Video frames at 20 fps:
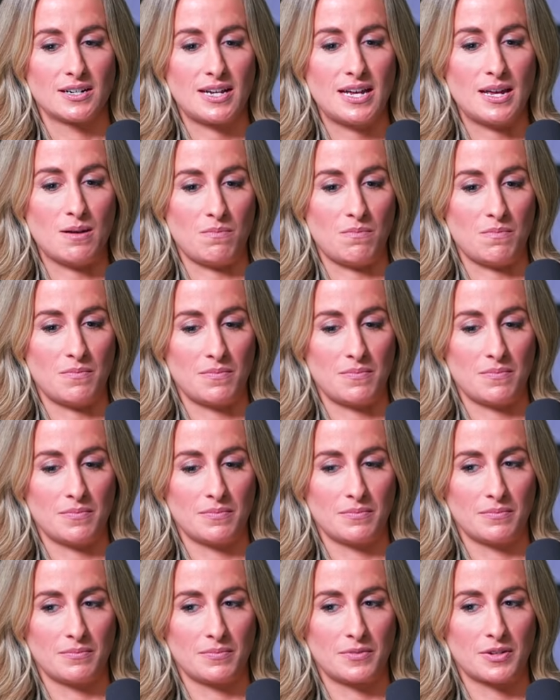it
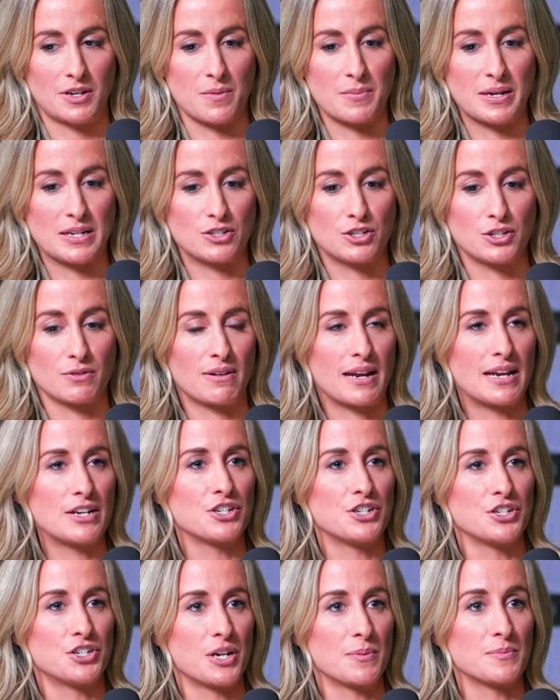coming to
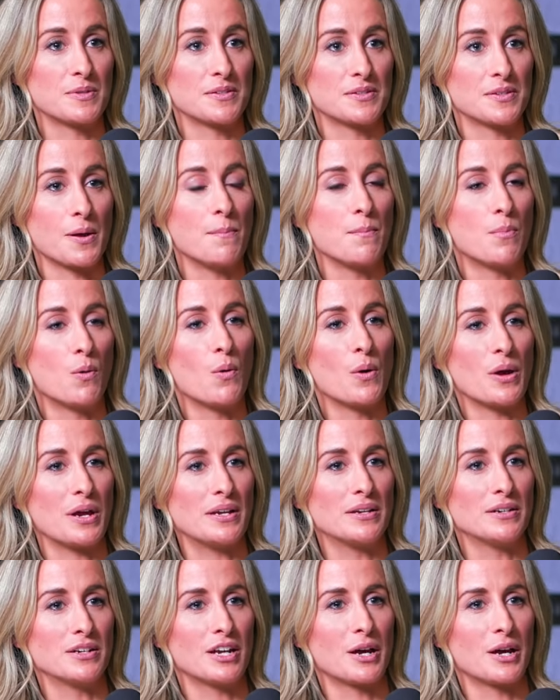relationships at some point.